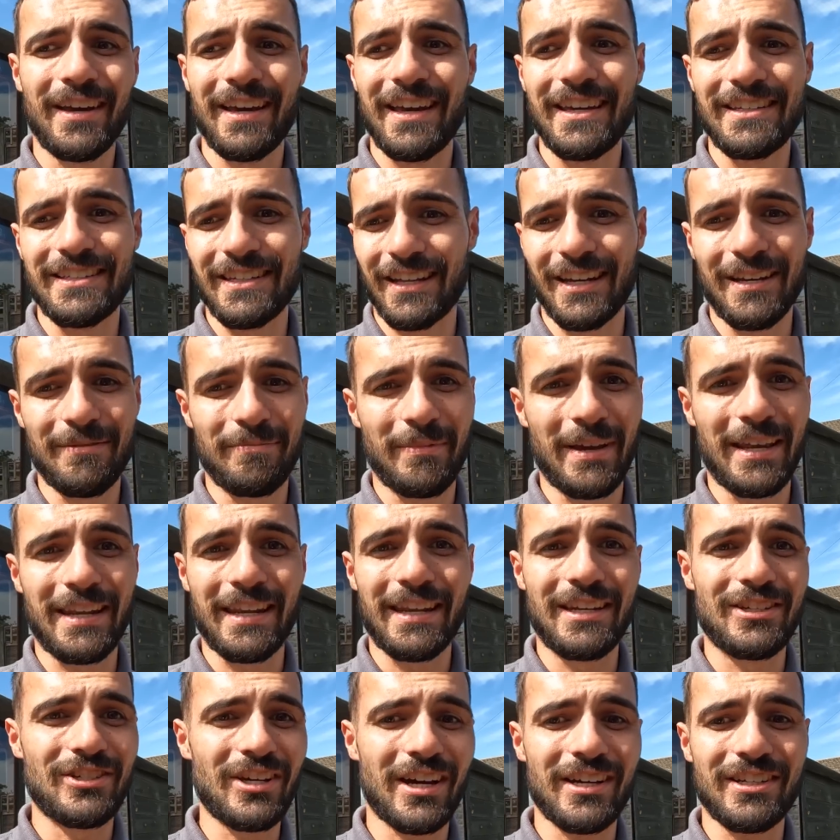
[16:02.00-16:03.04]
Is it going to be the
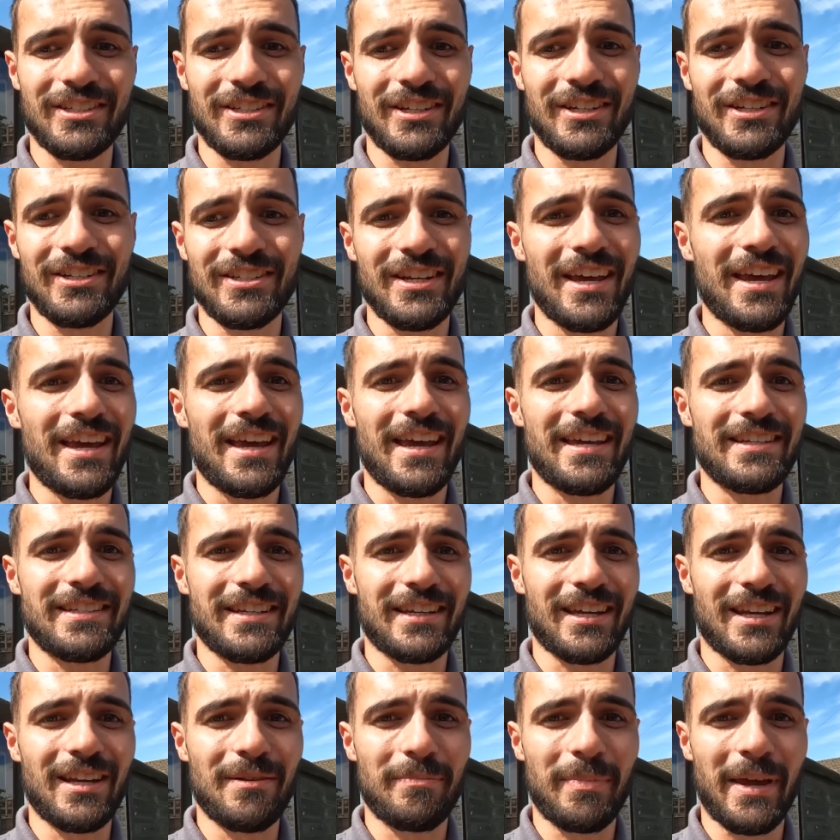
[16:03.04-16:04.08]
injectors? Is it
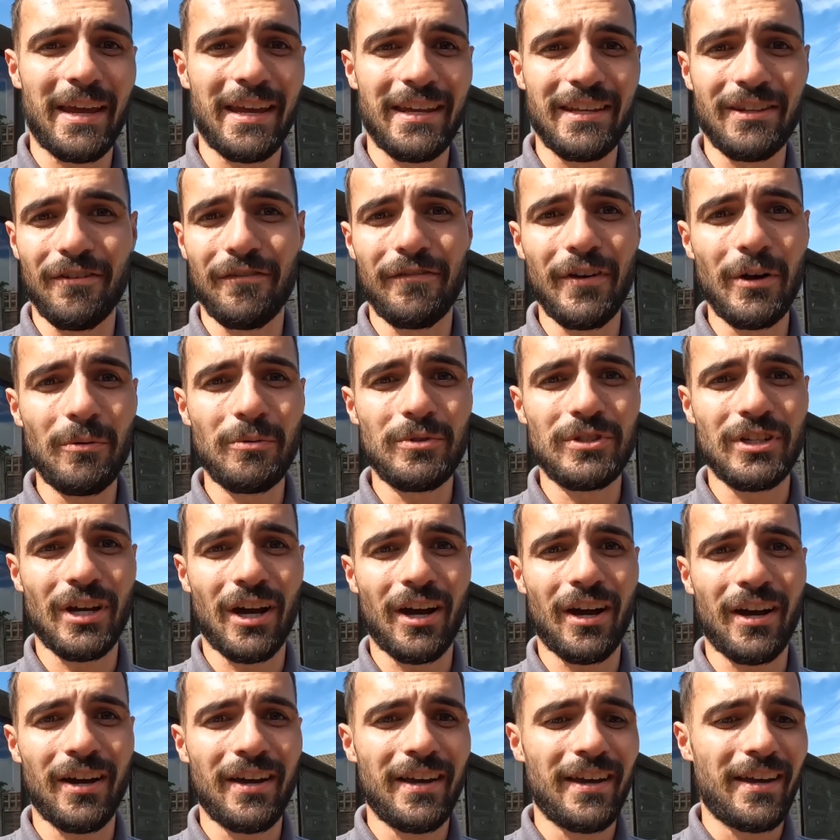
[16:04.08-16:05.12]
going to be the
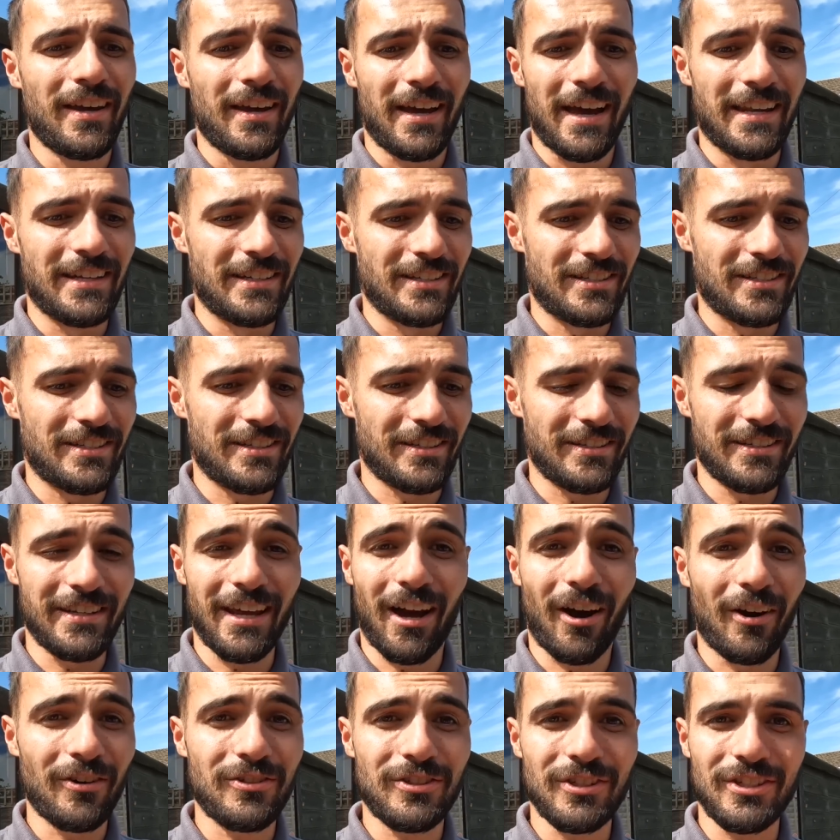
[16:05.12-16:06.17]
filter? And
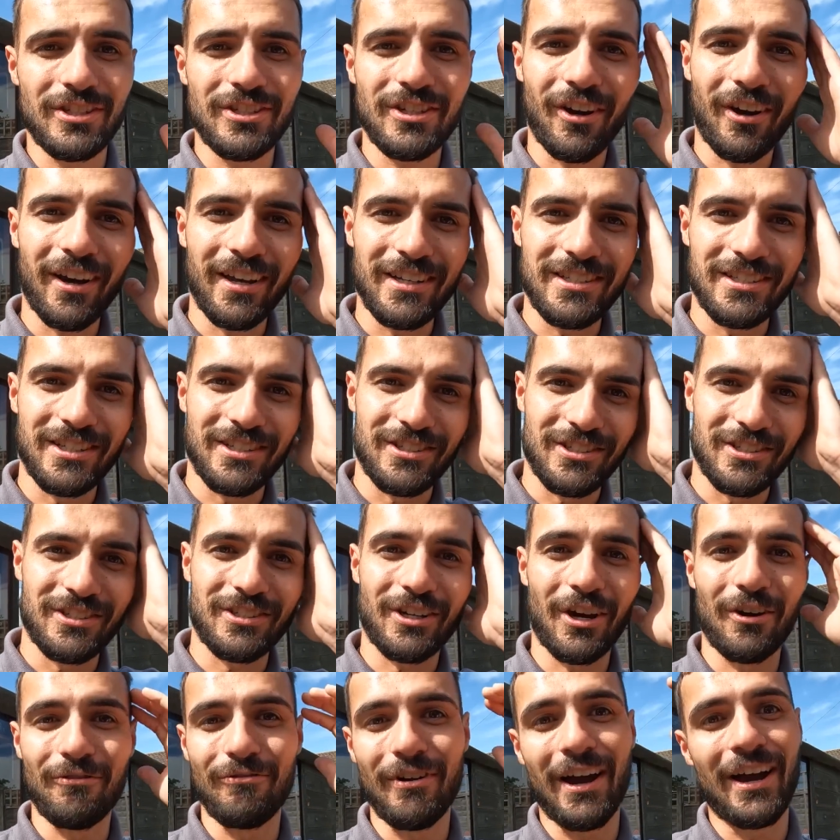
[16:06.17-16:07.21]
yeah, I just started to just
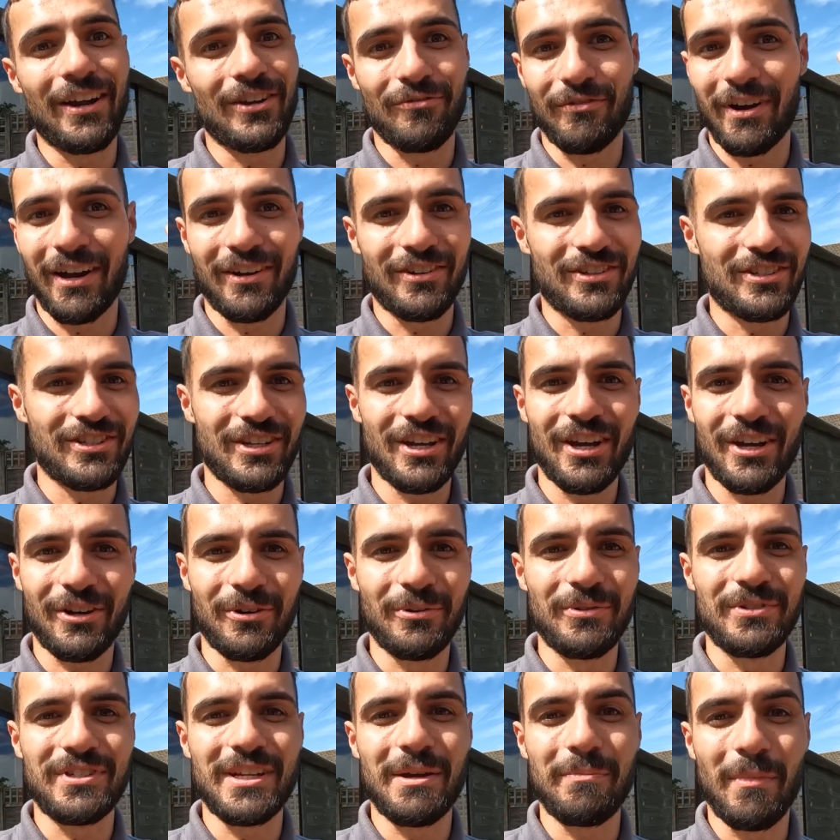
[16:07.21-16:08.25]
go round and round in
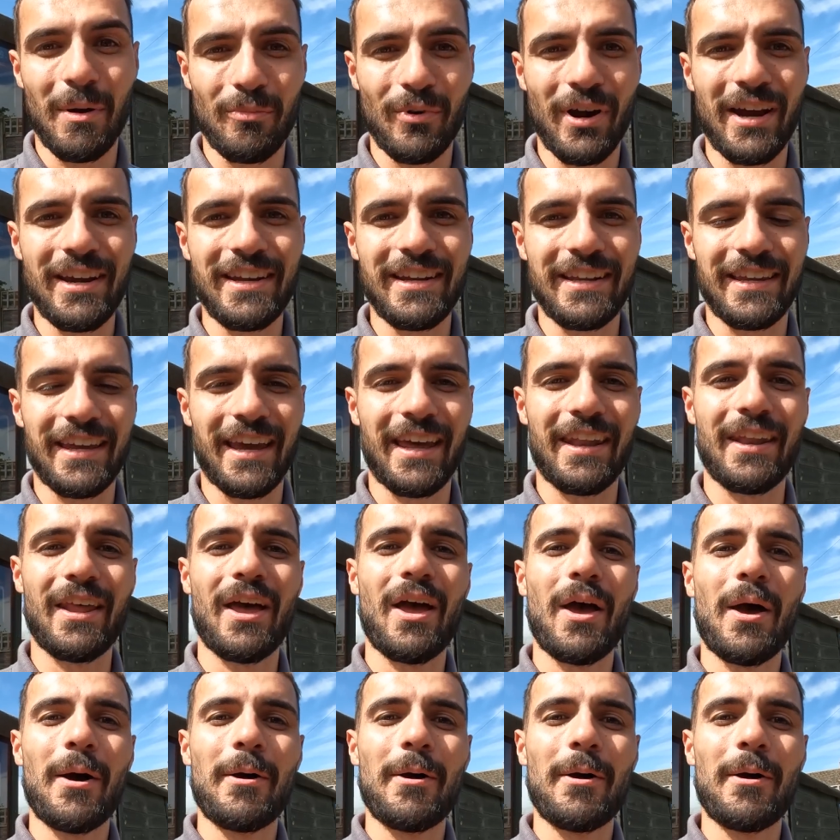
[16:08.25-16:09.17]
circles in my brain again.